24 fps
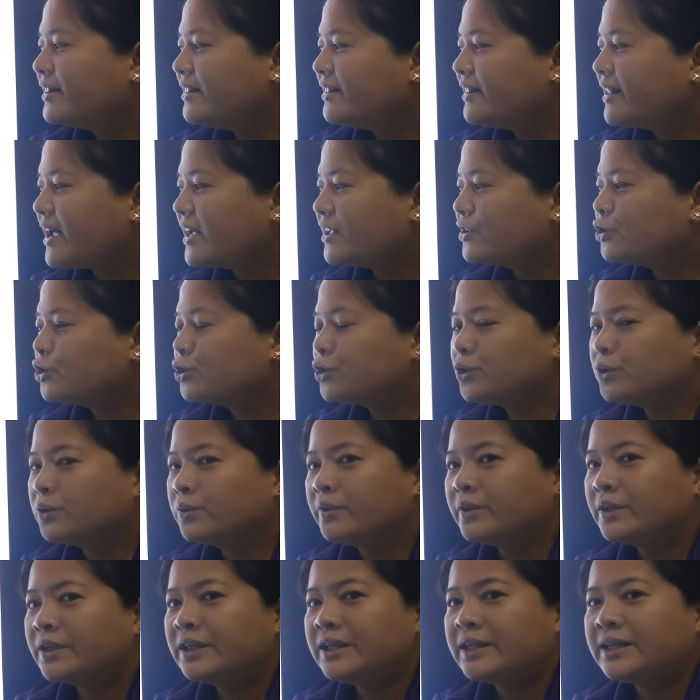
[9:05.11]

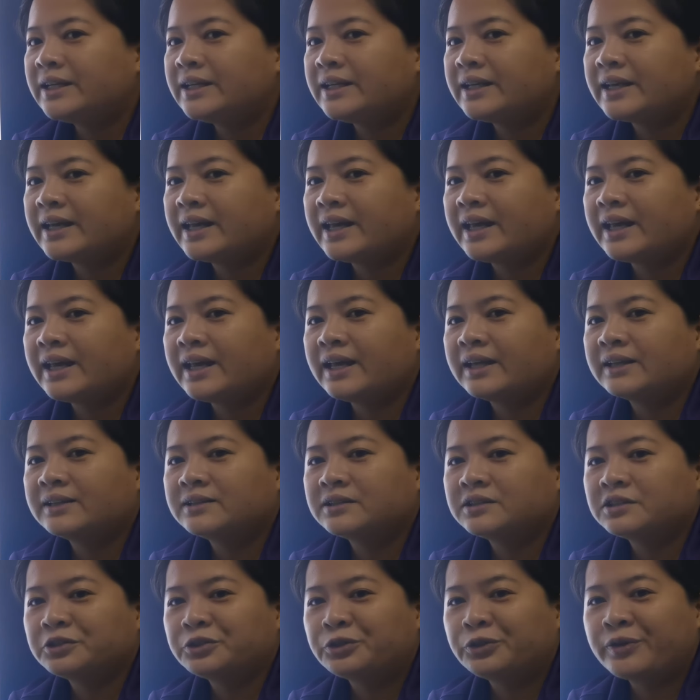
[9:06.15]
naturally
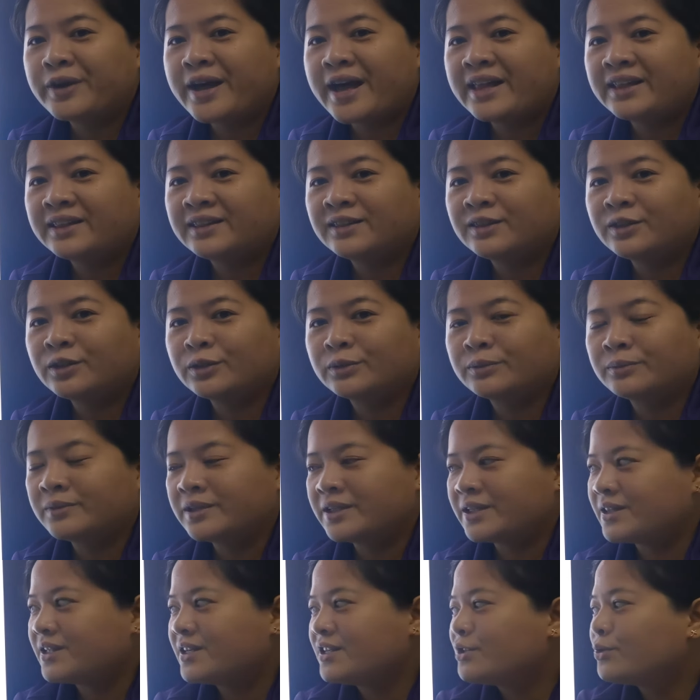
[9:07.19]
and
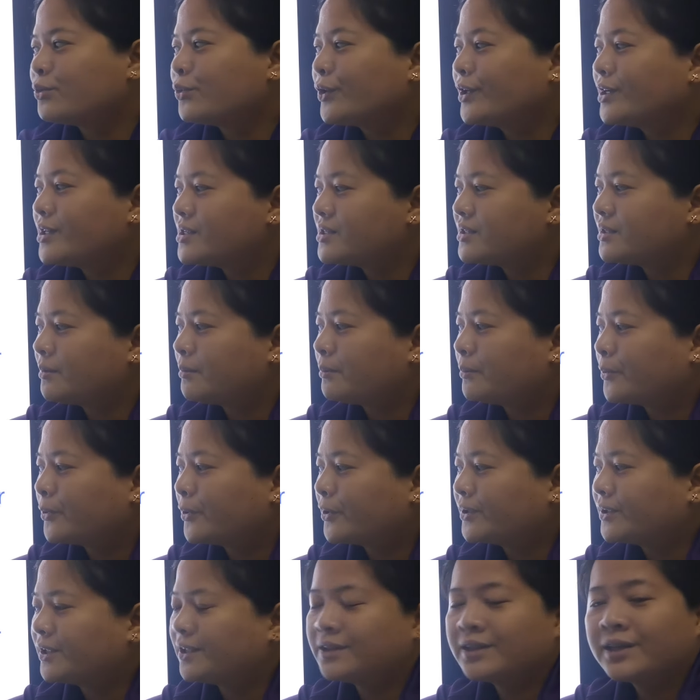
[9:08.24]
randomly. This word is
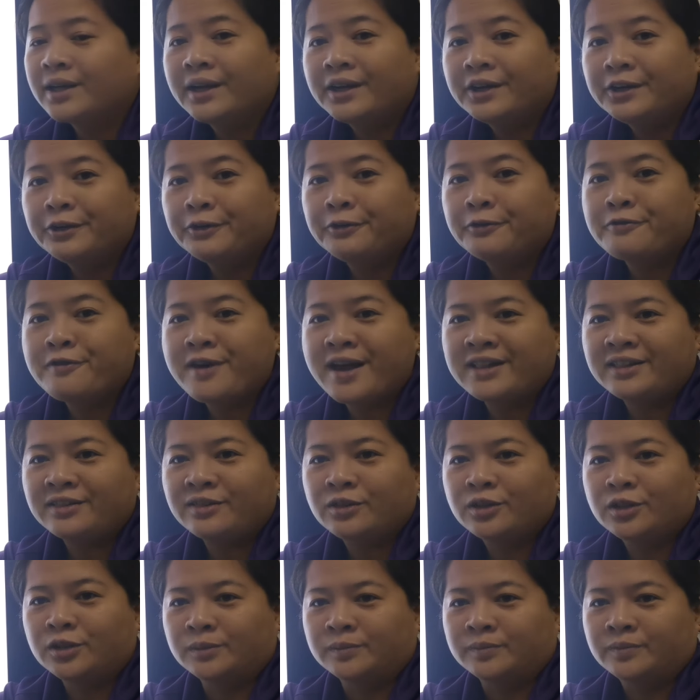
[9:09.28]
important,
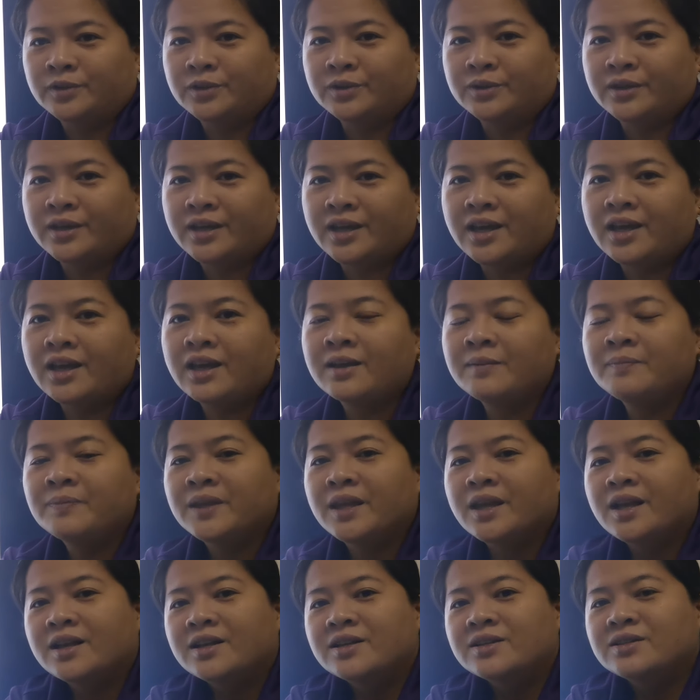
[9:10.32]
random, okay?
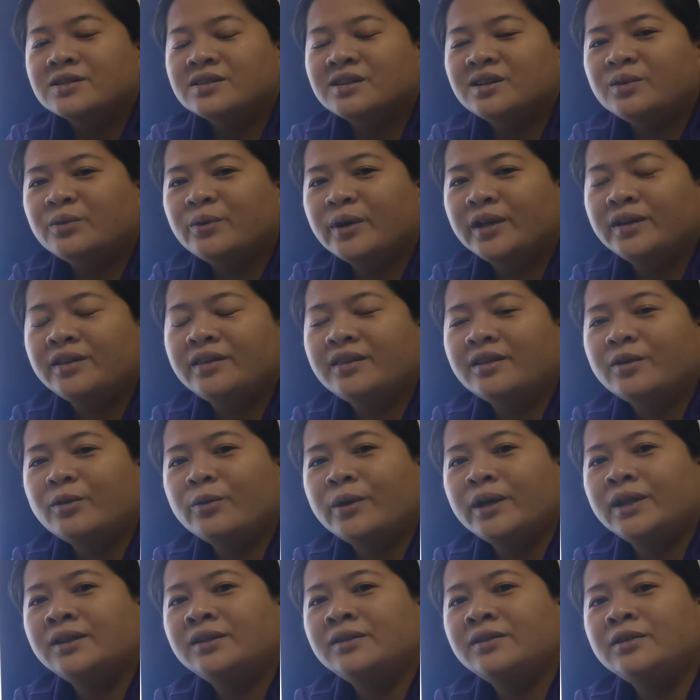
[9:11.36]
So
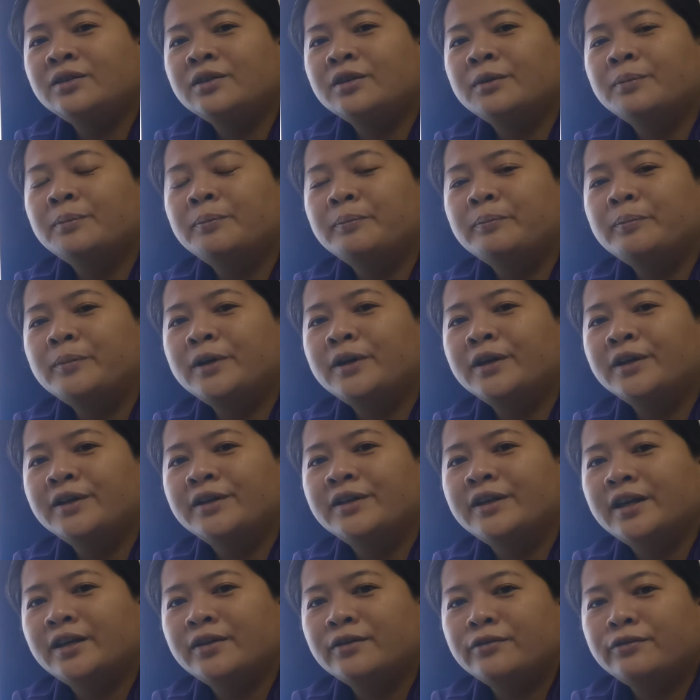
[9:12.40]
when your mother
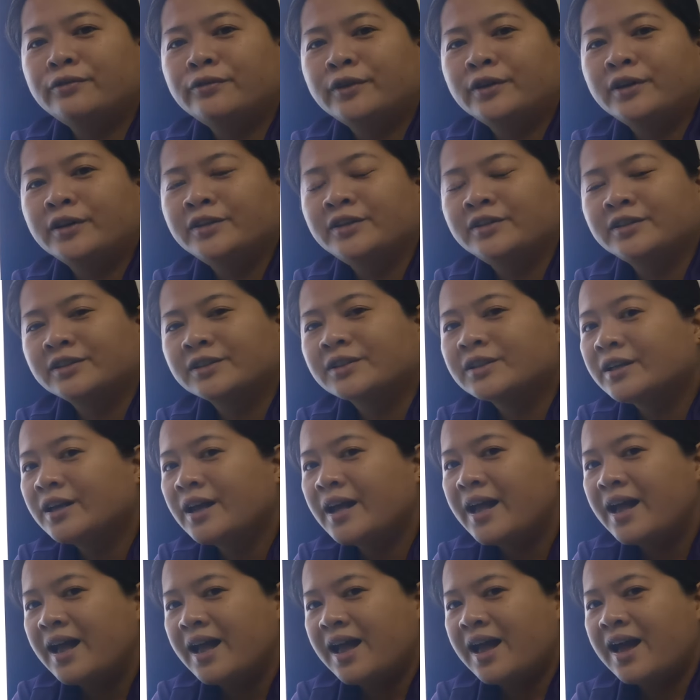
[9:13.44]
and father
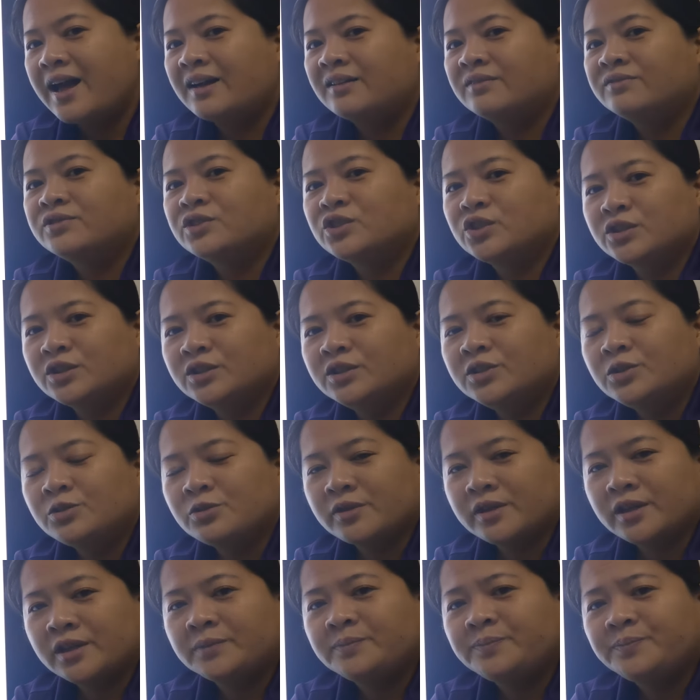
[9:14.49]
have
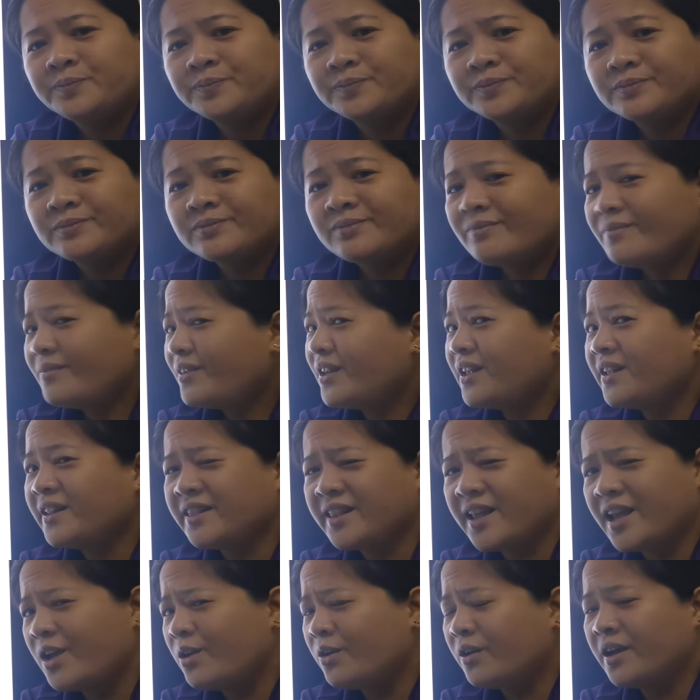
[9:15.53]
children,
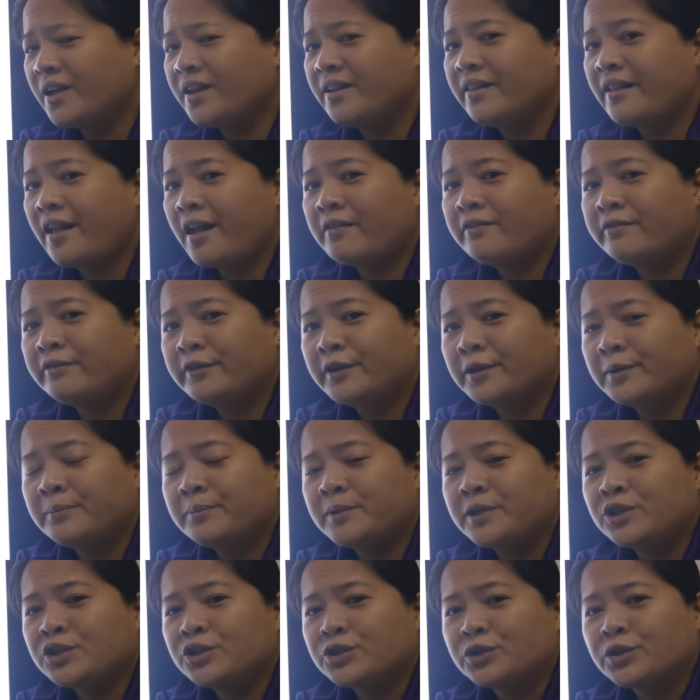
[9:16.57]
they can never
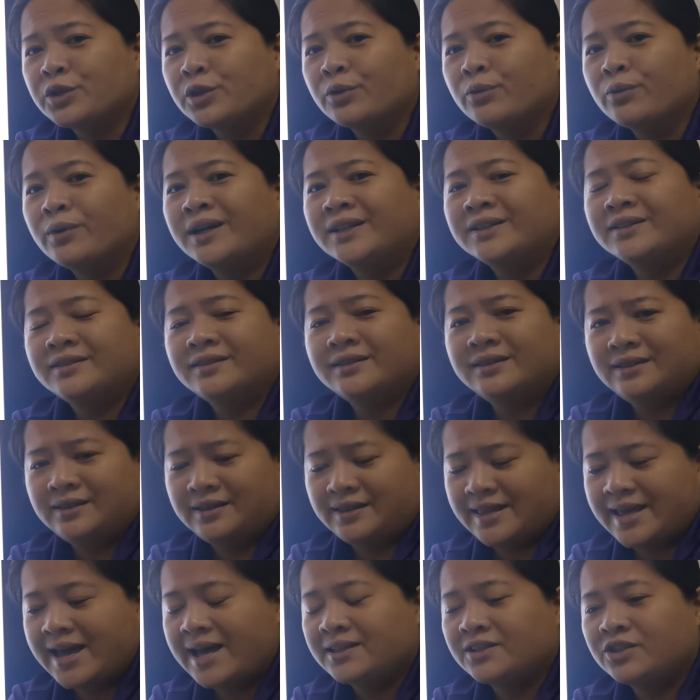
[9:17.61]
be sure what
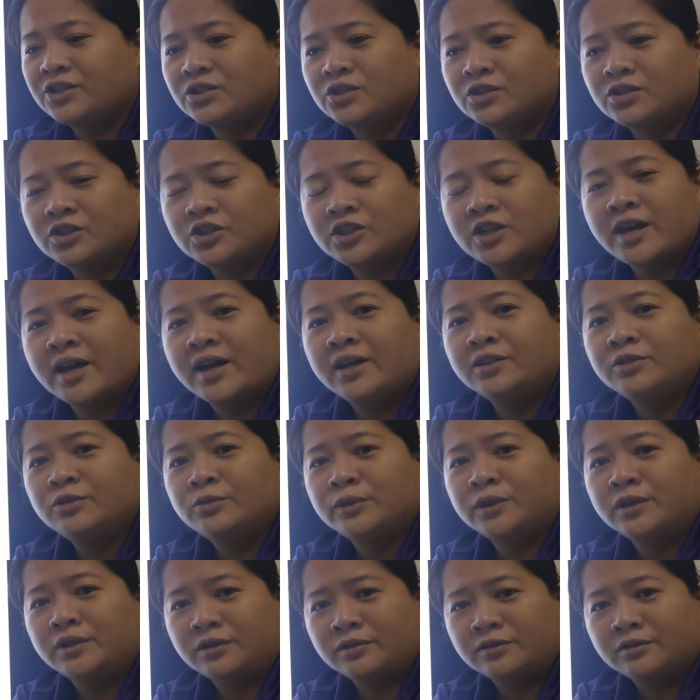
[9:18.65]
that
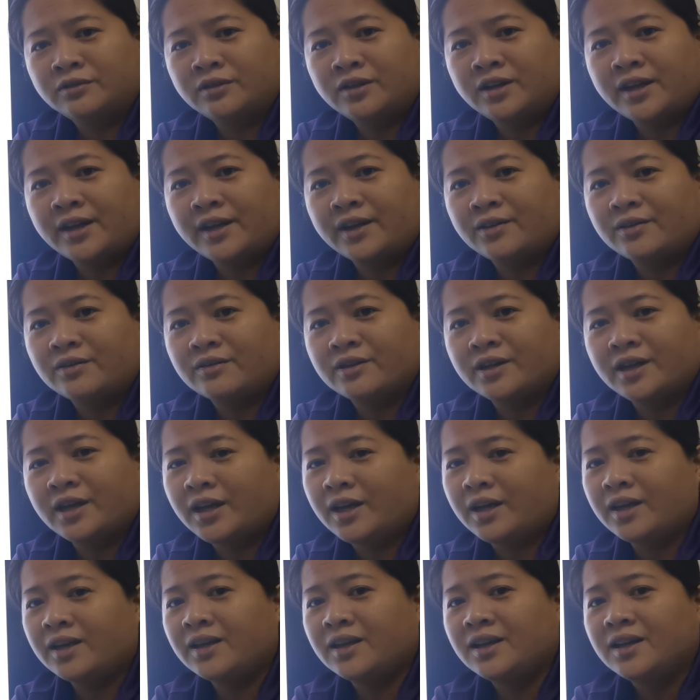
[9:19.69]
child will look like,
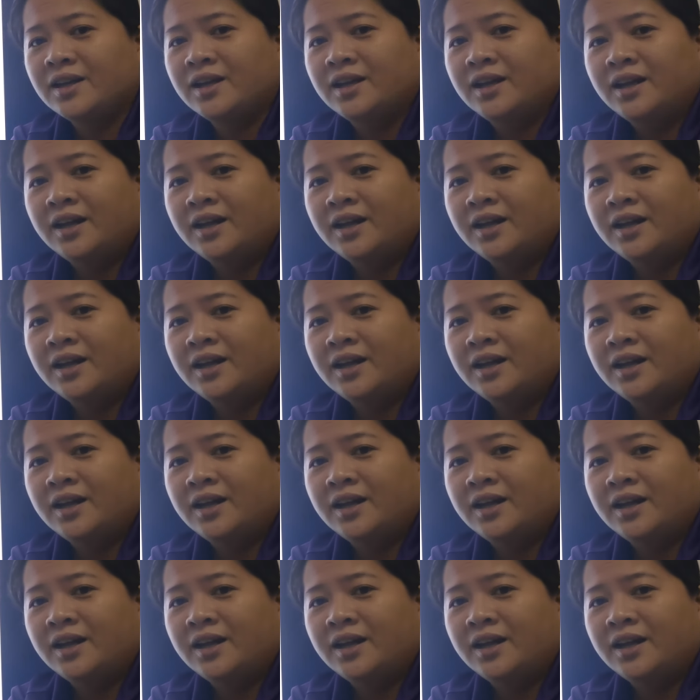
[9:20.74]
okay?